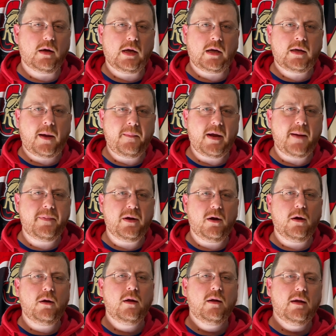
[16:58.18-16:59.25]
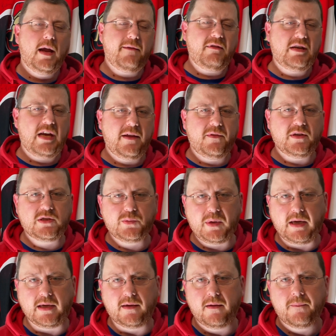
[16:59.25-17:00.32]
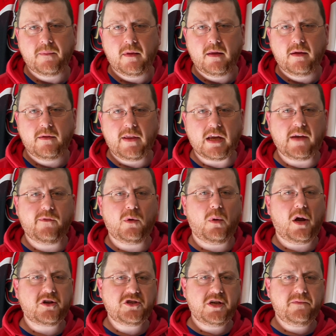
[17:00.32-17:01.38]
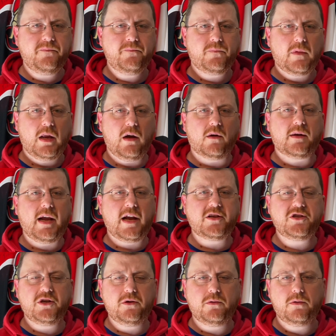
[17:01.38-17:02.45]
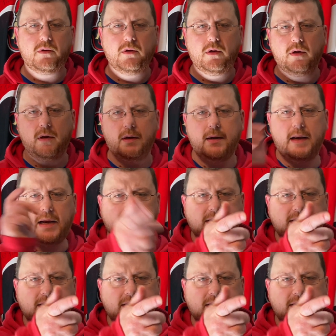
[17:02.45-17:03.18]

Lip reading: coming up here every day this week. Thank you for watching, and I'll catch you next